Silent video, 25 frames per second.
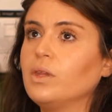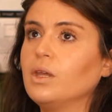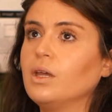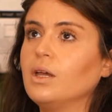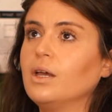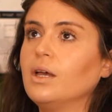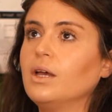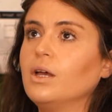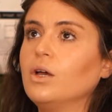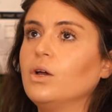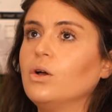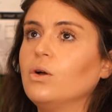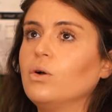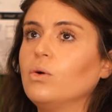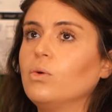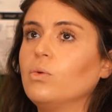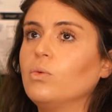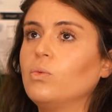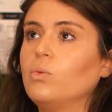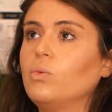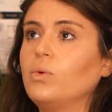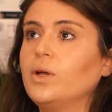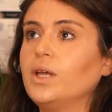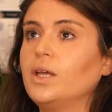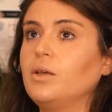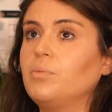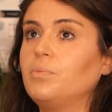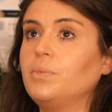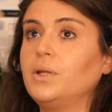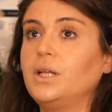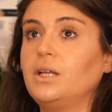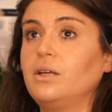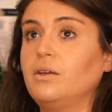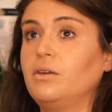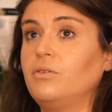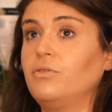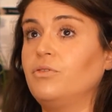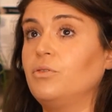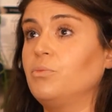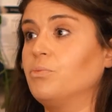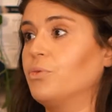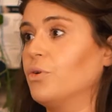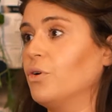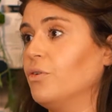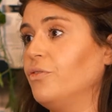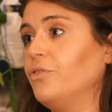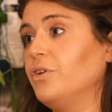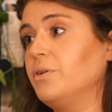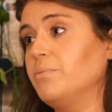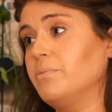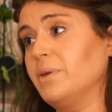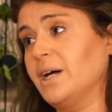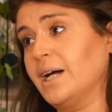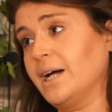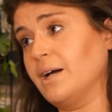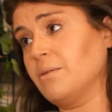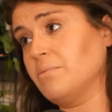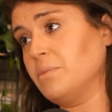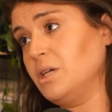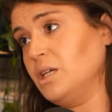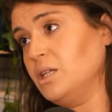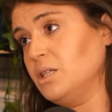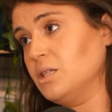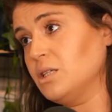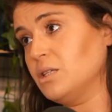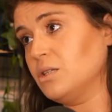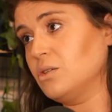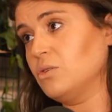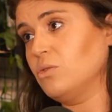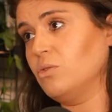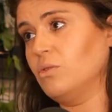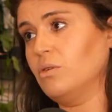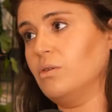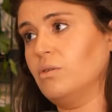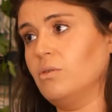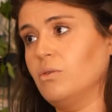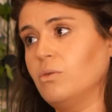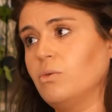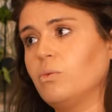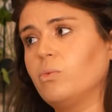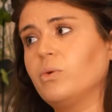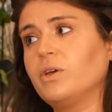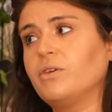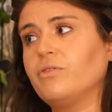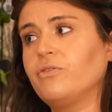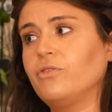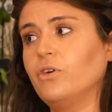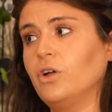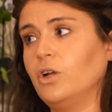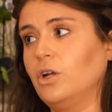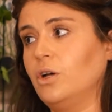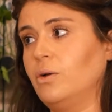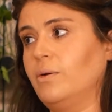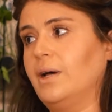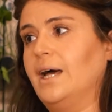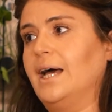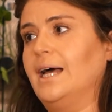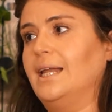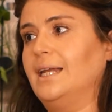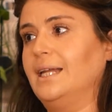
We believe in Prophet Muhammad. We follow Ali.